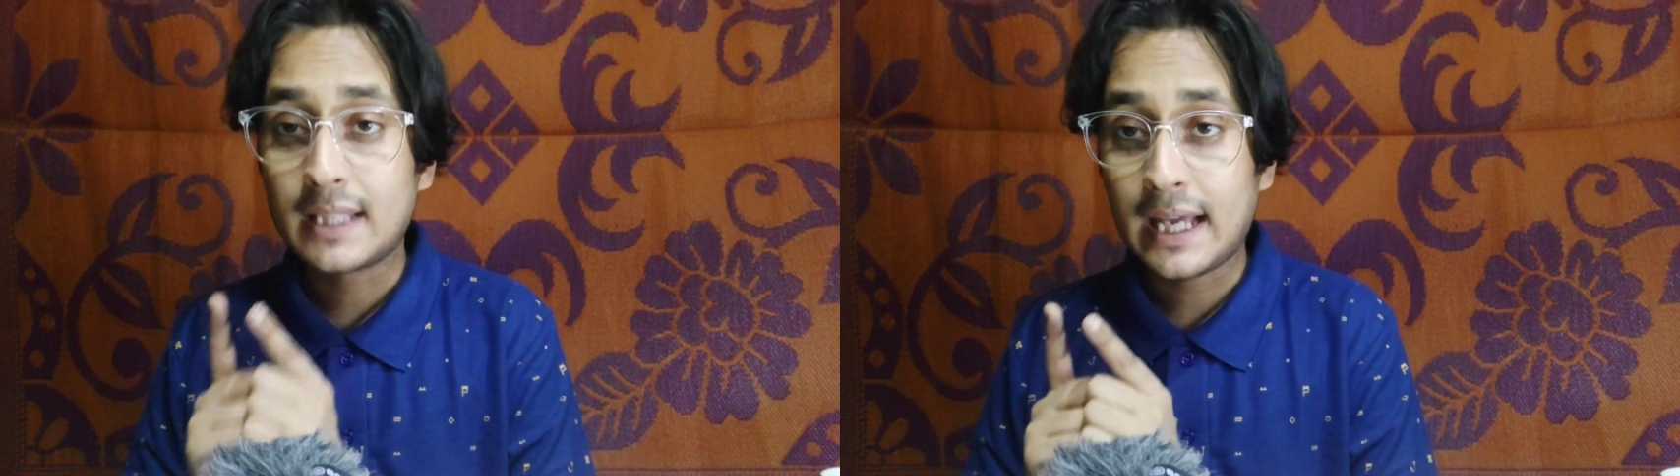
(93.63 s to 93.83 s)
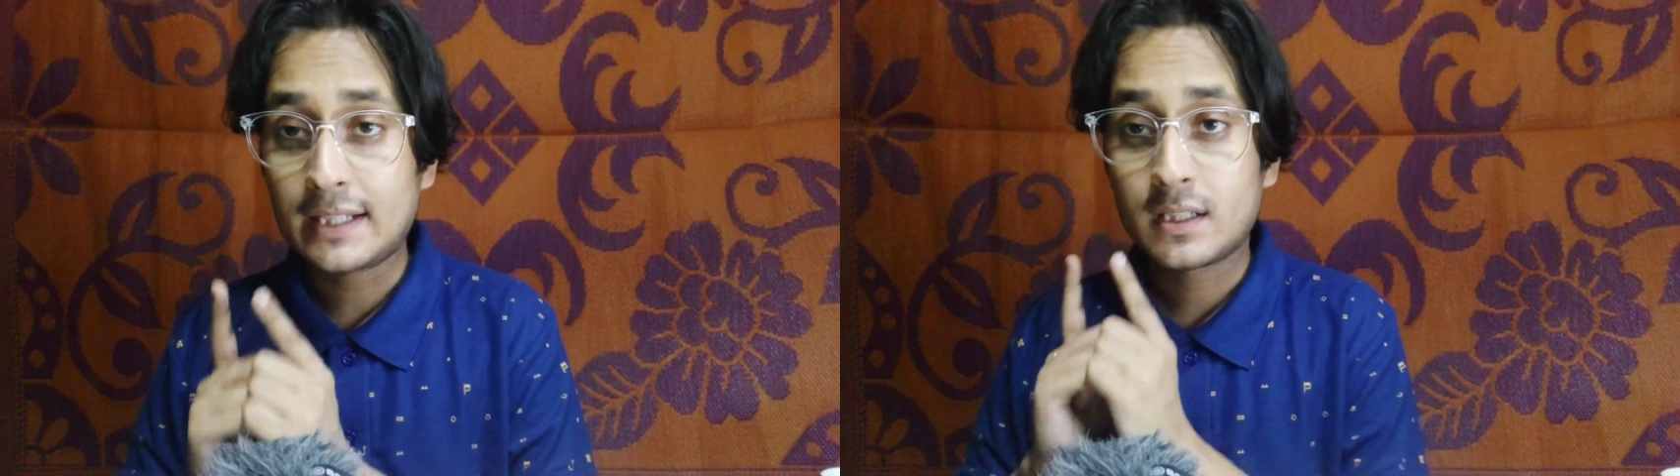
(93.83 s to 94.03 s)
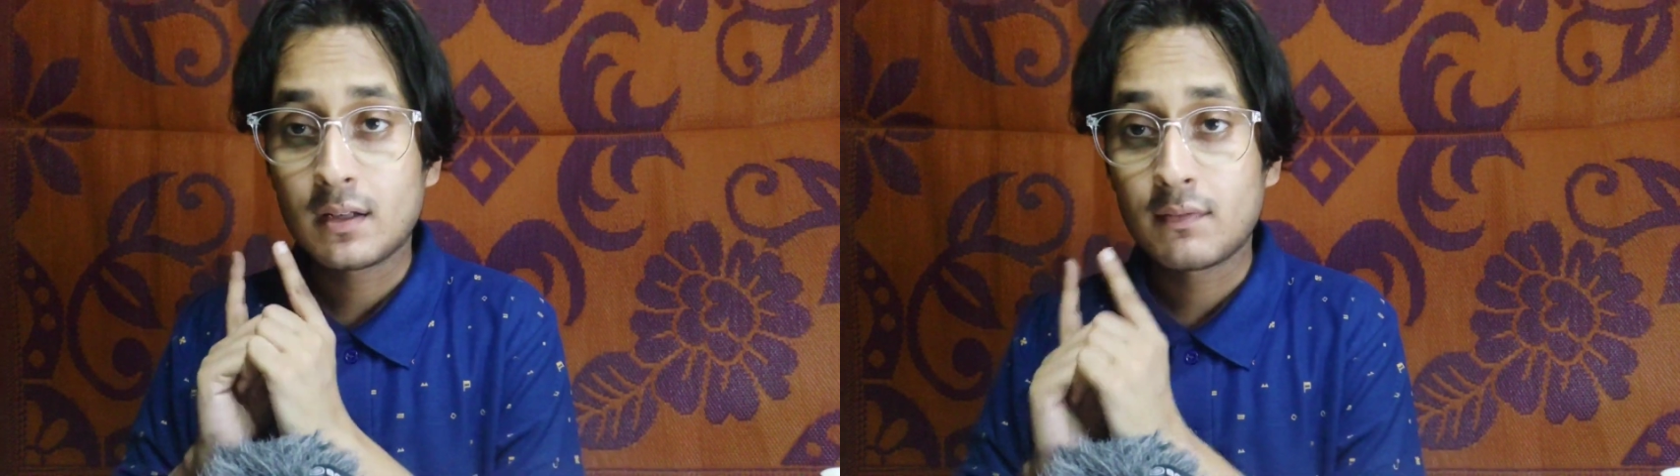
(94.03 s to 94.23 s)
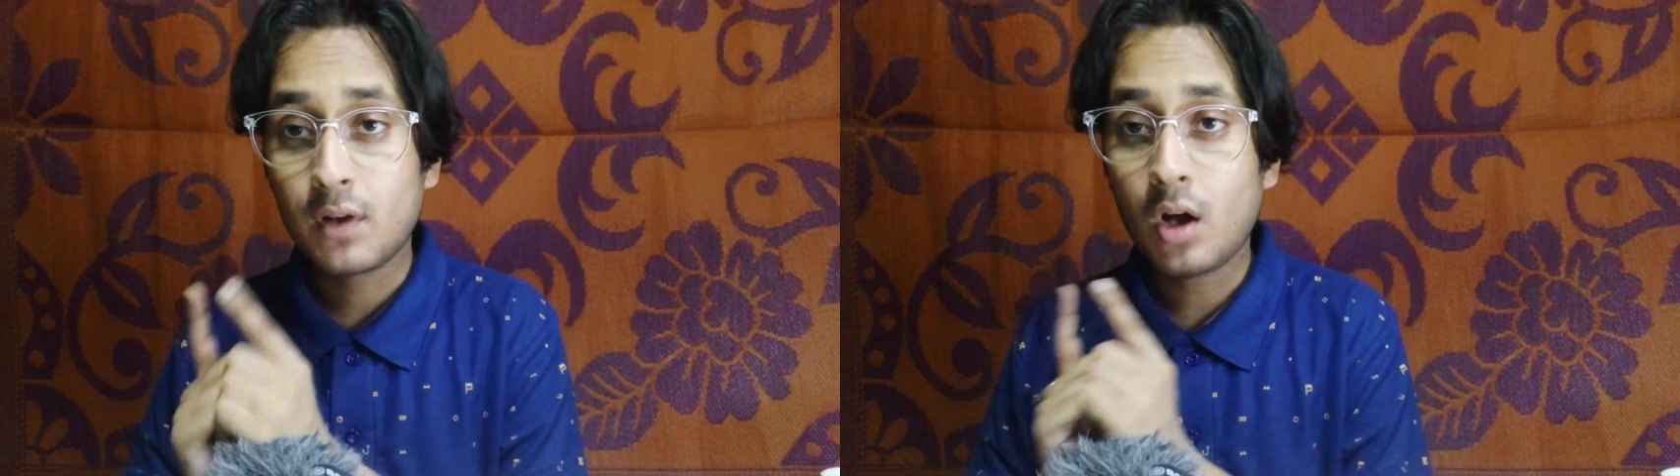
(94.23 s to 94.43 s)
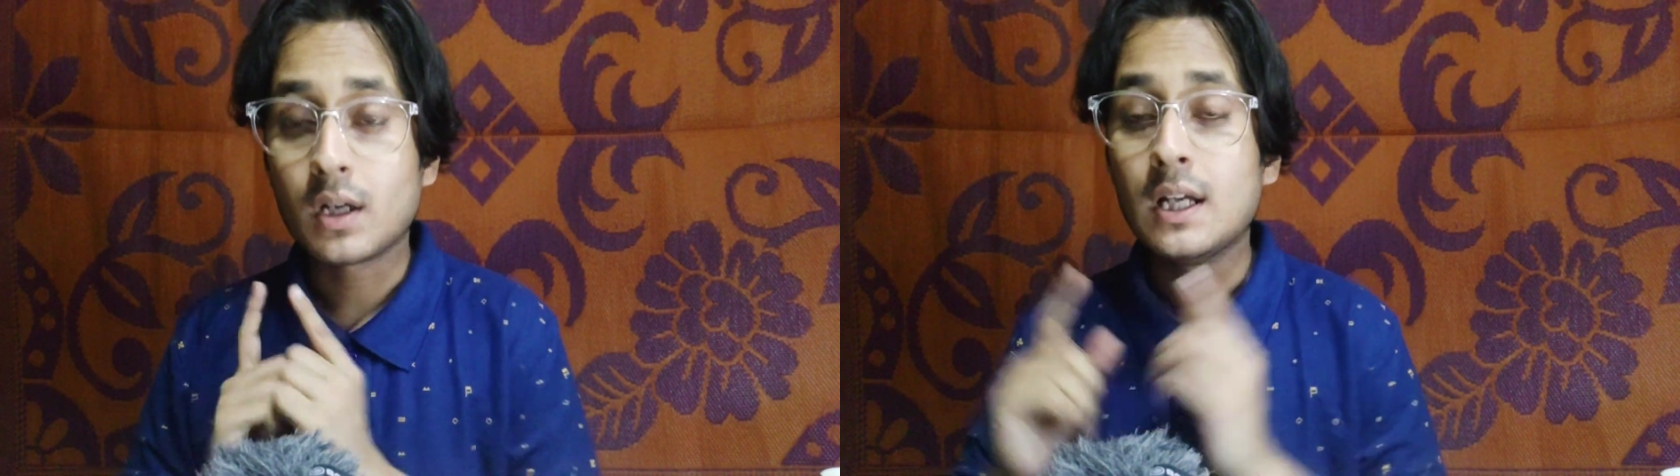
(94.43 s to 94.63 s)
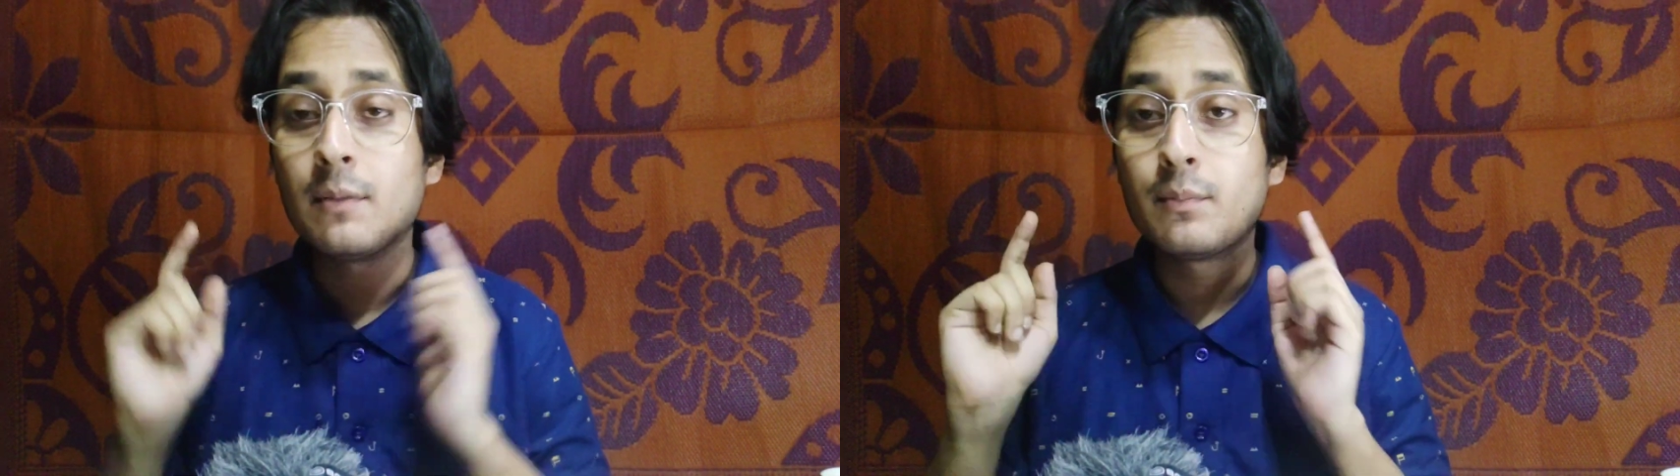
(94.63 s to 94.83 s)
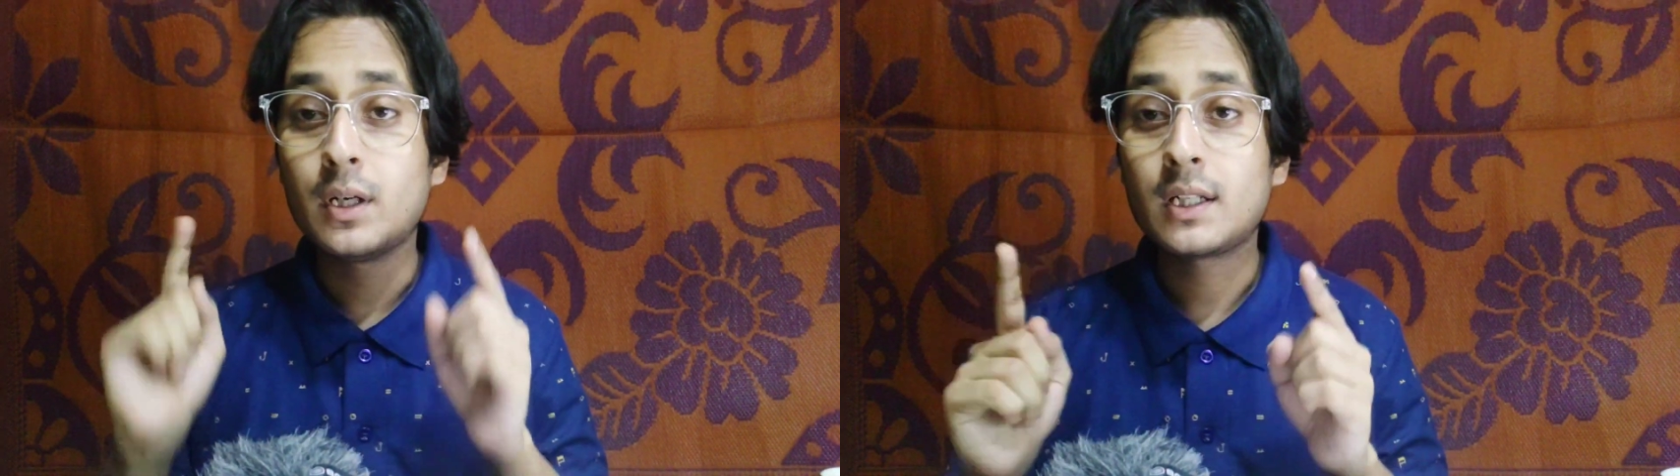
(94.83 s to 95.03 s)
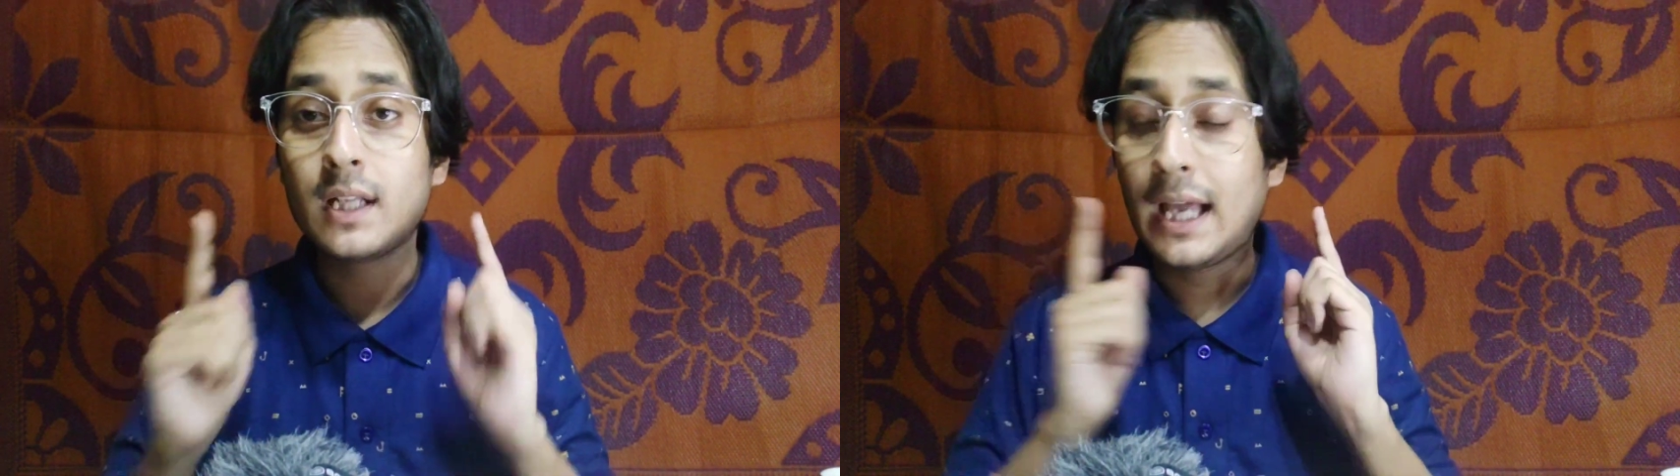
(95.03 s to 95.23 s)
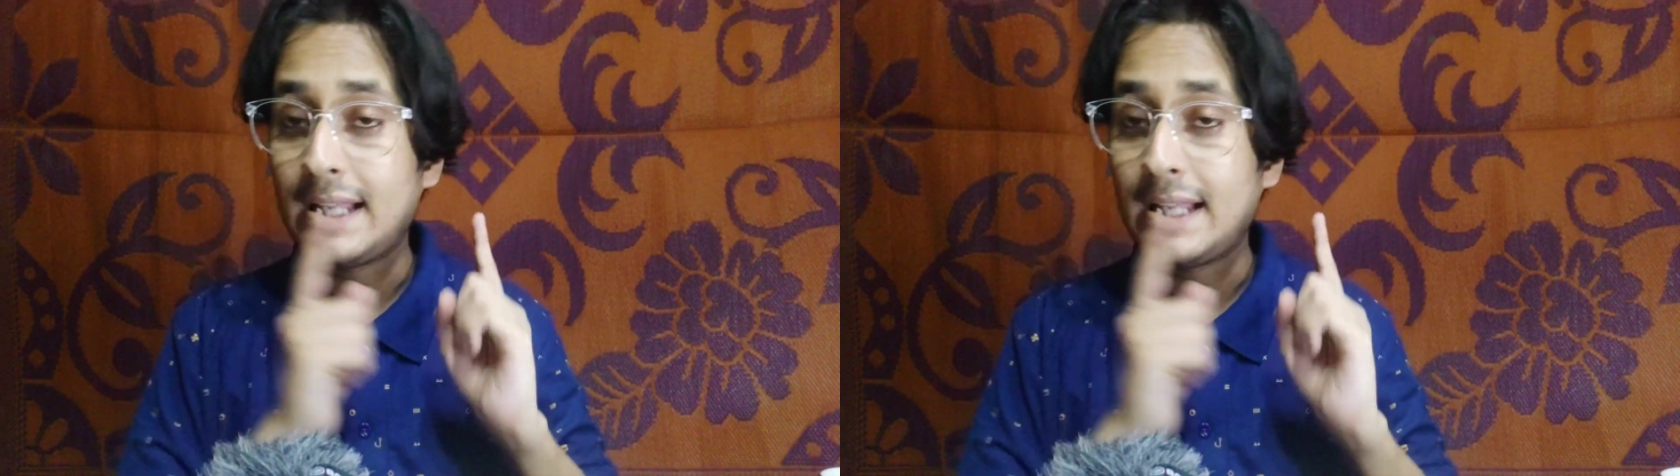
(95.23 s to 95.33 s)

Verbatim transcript: that vlog bird